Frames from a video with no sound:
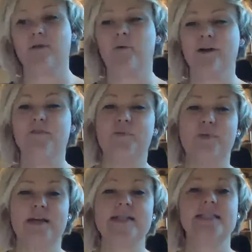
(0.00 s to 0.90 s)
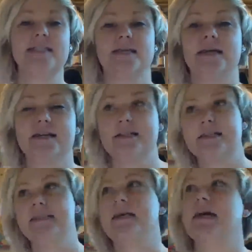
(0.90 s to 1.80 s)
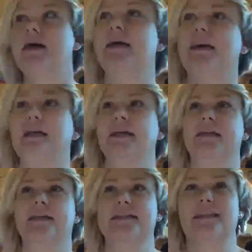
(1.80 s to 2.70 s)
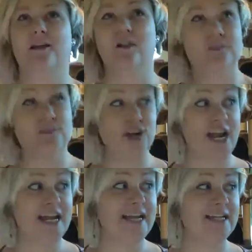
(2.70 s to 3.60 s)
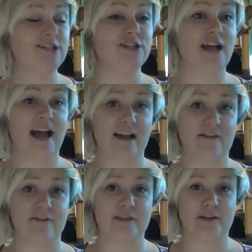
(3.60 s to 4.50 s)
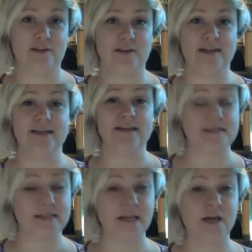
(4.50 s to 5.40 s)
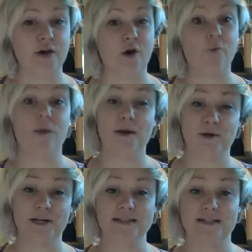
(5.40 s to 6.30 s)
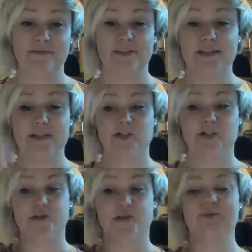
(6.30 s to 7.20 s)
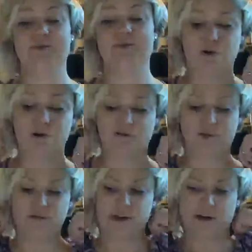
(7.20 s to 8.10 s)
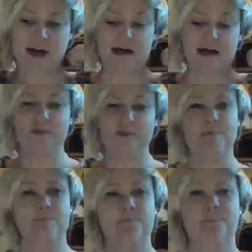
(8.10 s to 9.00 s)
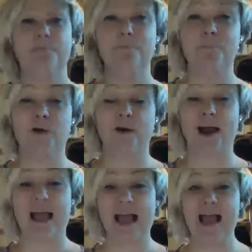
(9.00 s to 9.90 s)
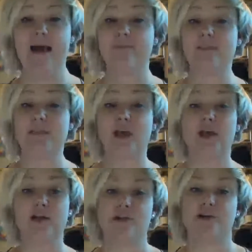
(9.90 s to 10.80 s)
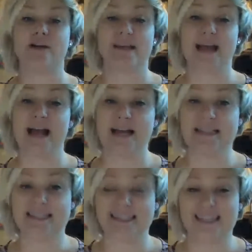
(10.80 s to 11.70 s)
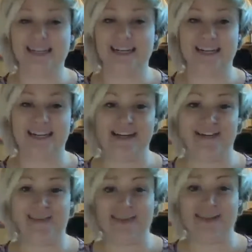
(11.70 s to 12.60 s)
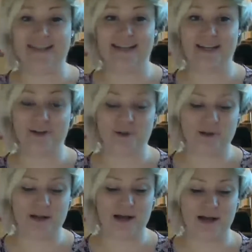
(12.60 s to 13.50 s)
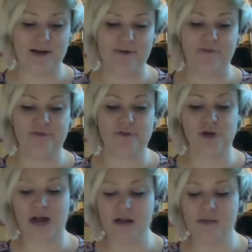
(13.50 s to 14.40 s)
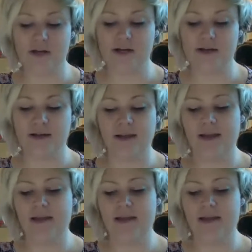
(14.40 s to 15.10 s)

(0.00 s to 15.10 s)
And one of the biggest things in the cycle of change, I feel, is awareness of the issue. So if you figure out that perhaps you're the constant in the cycle of drama,